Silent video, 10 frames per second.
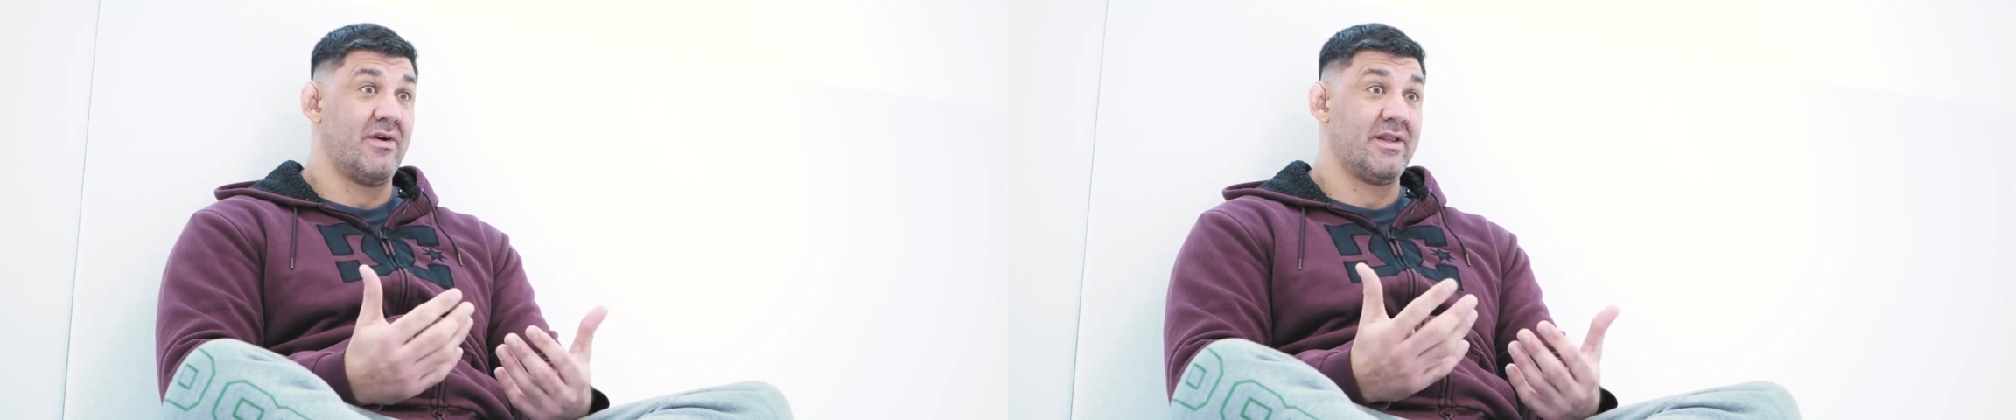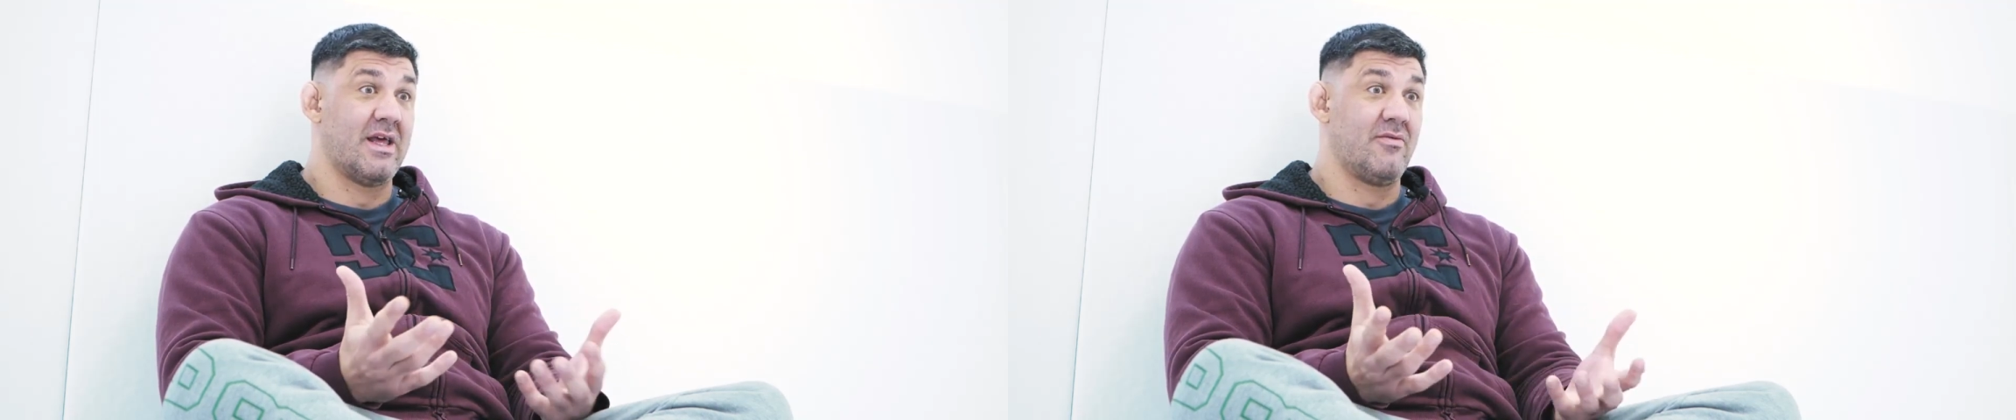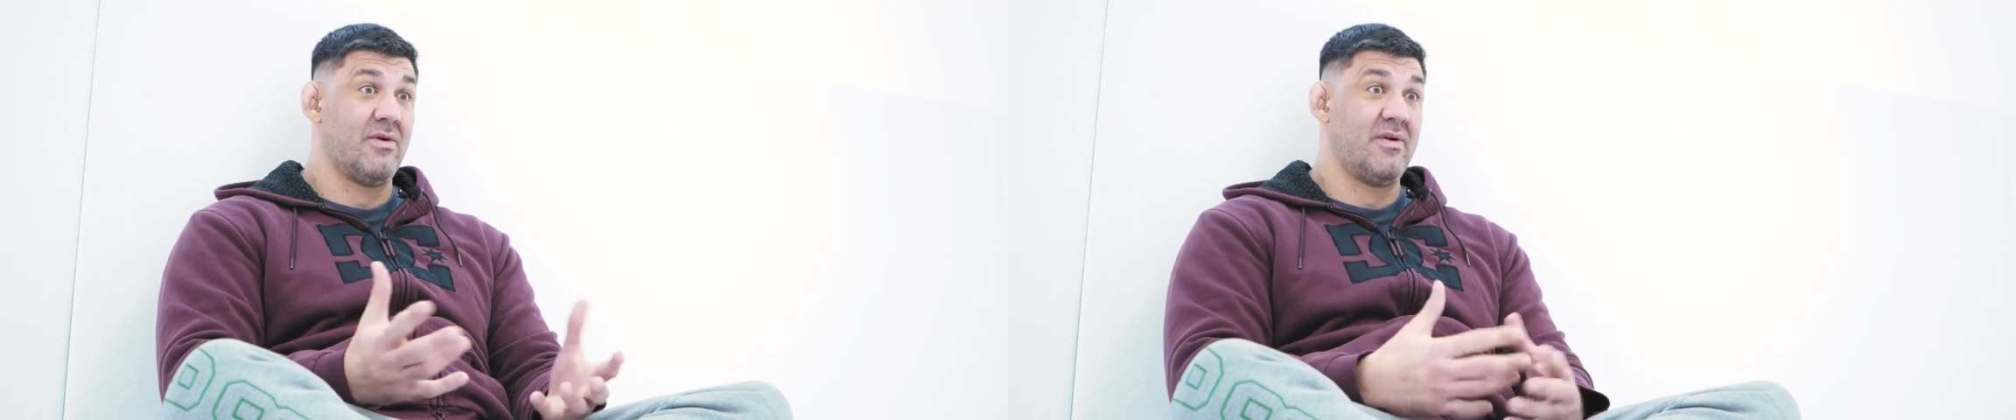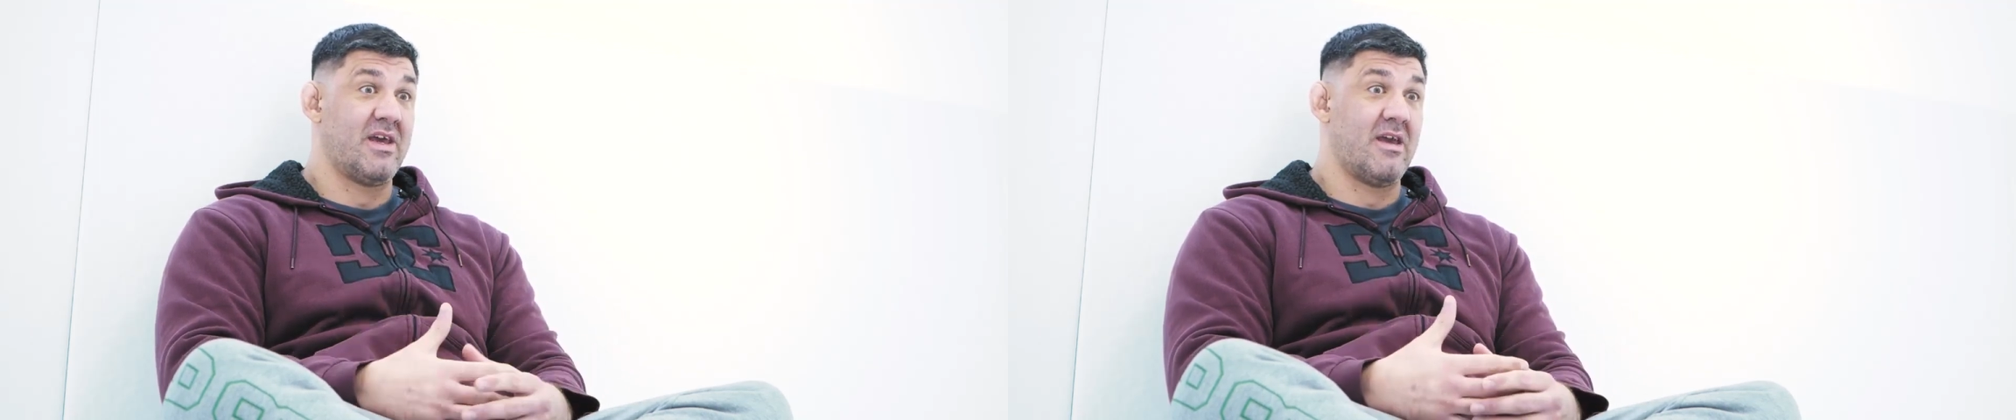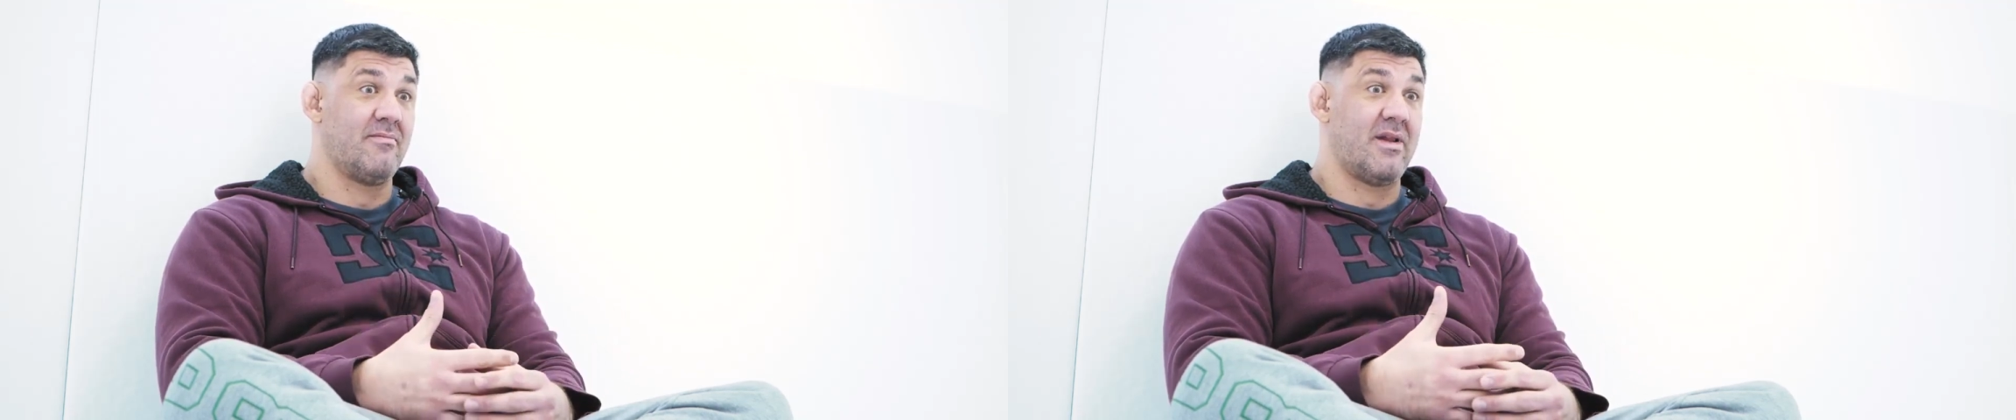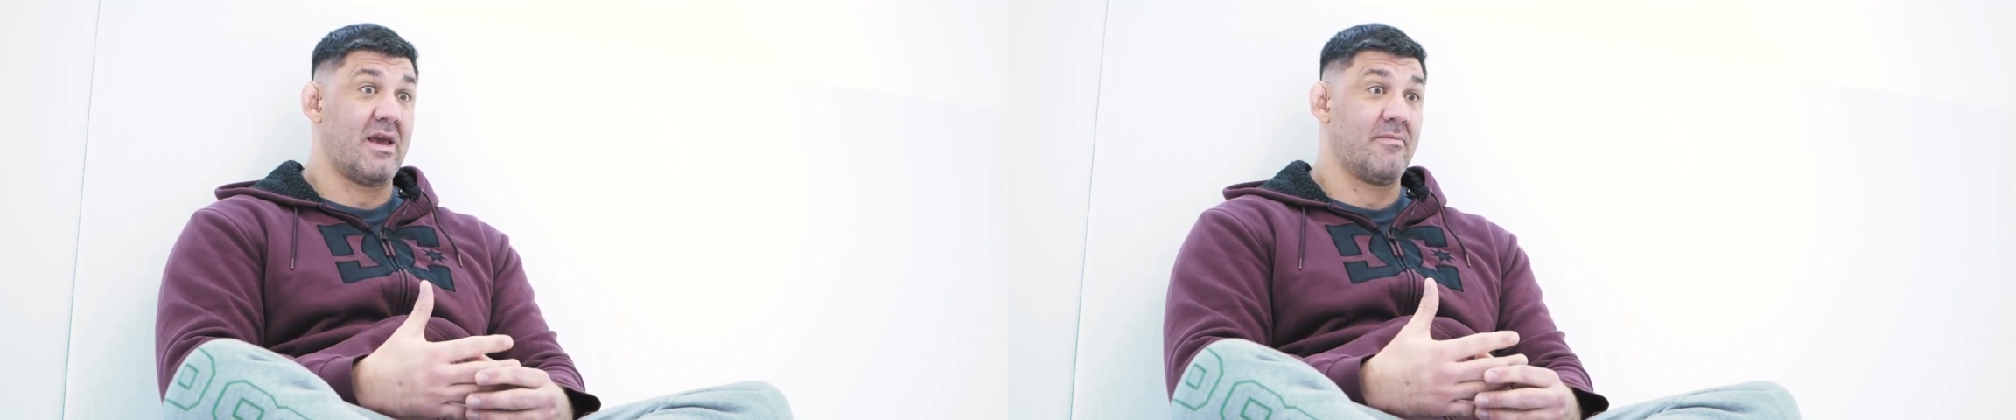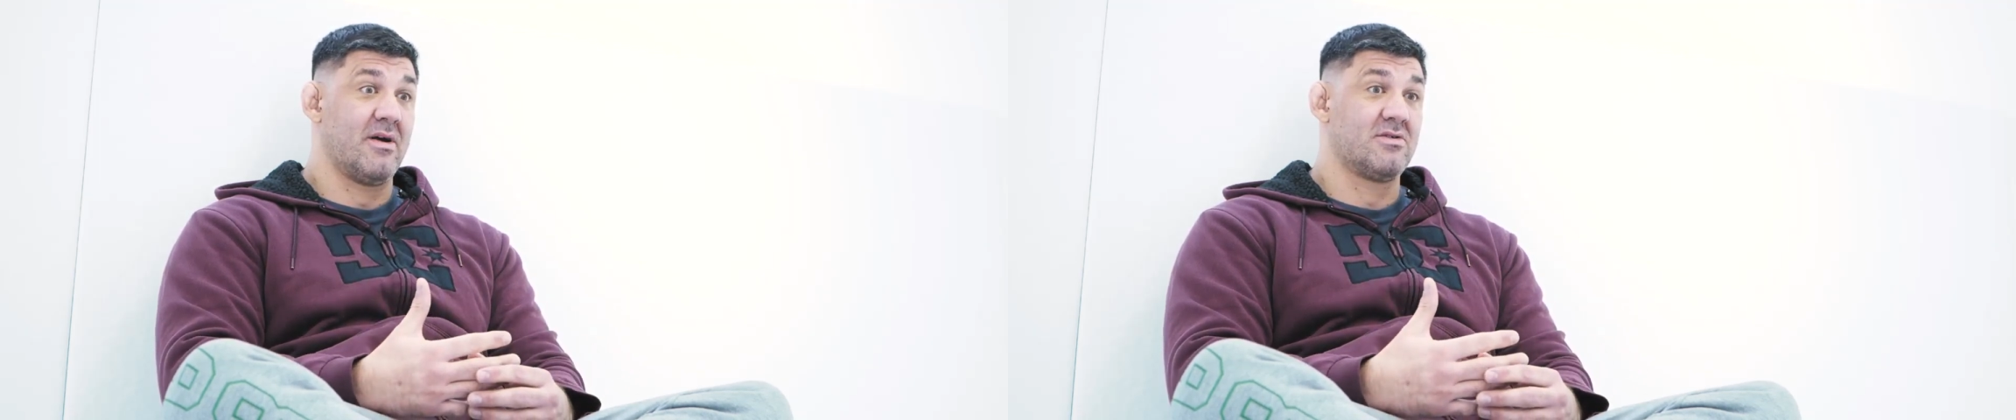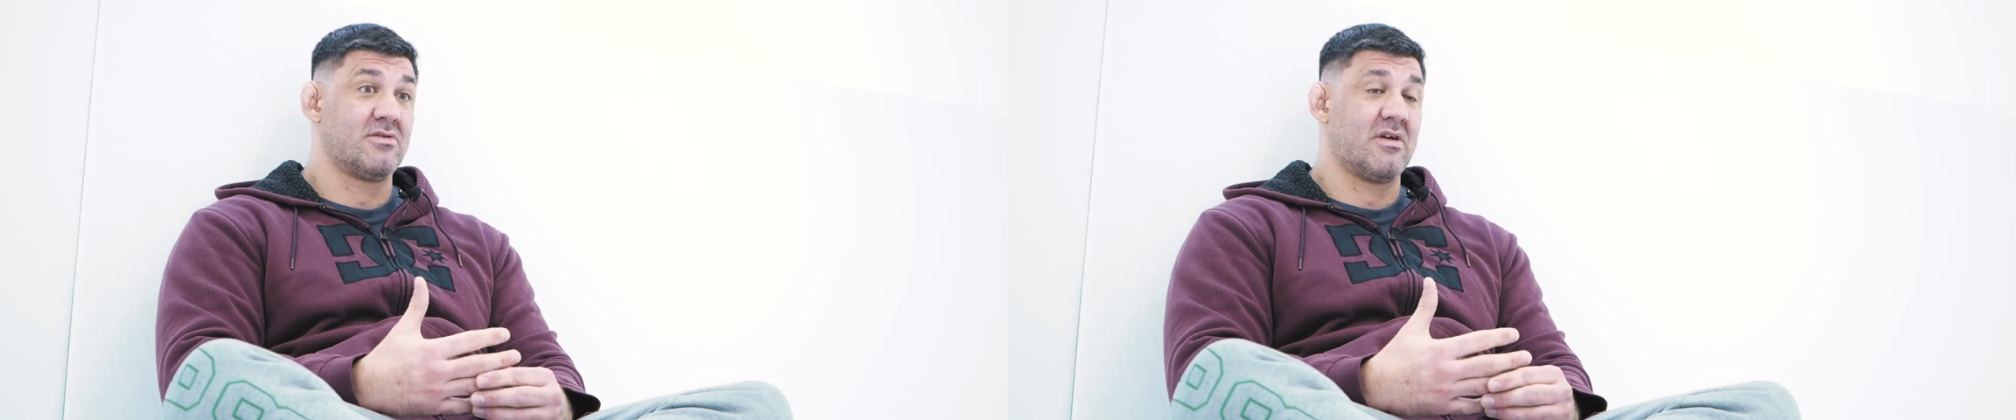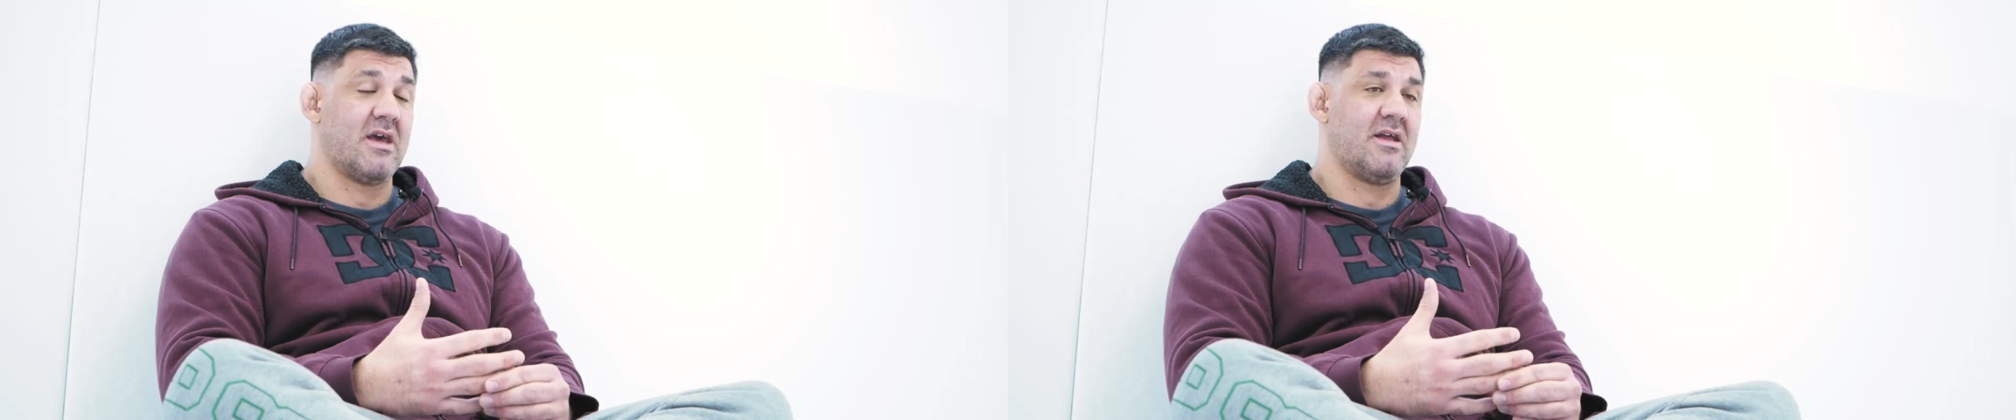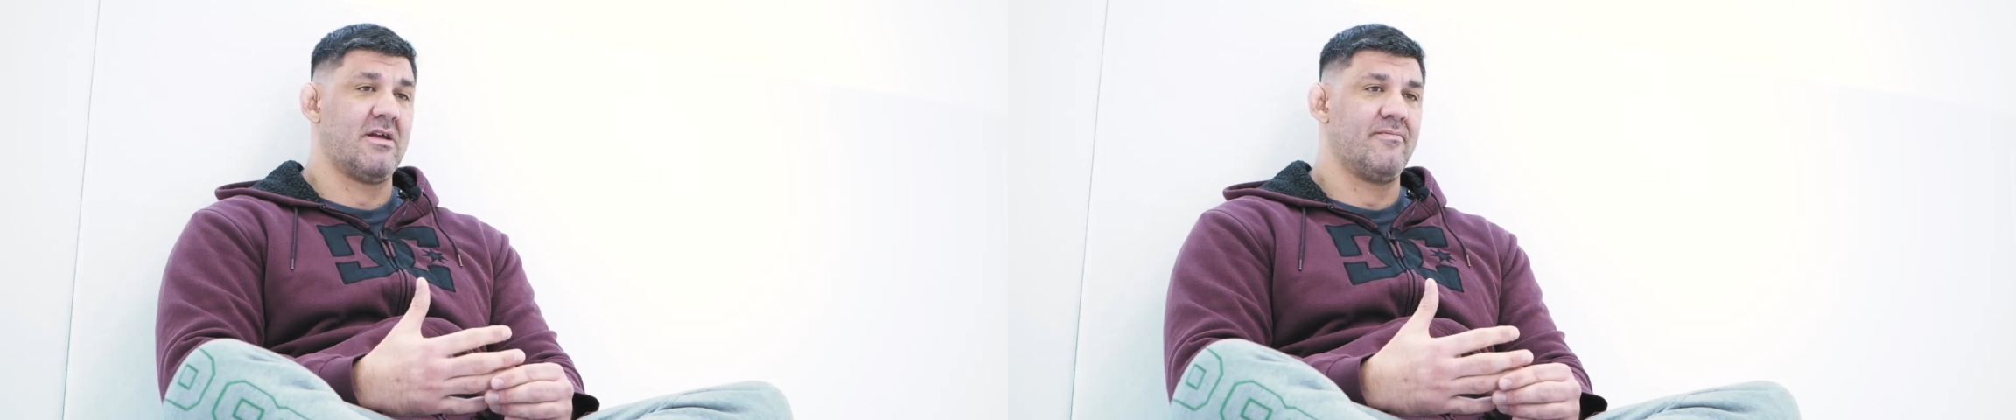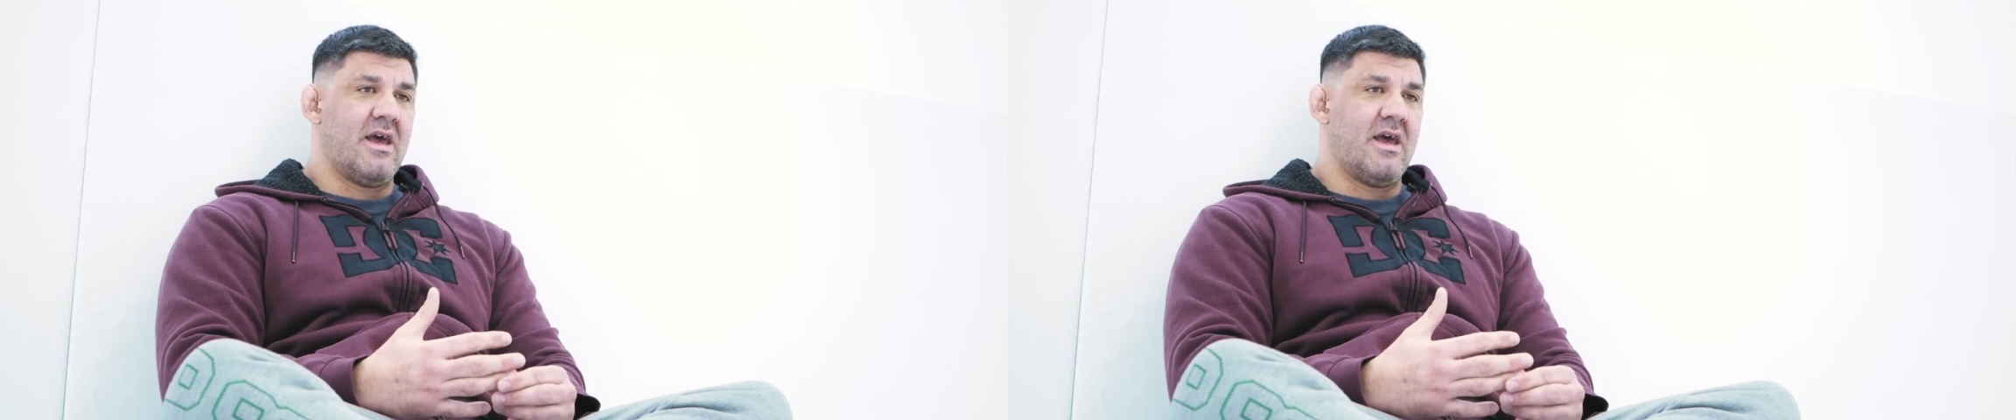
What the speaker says: and then we became black belts together.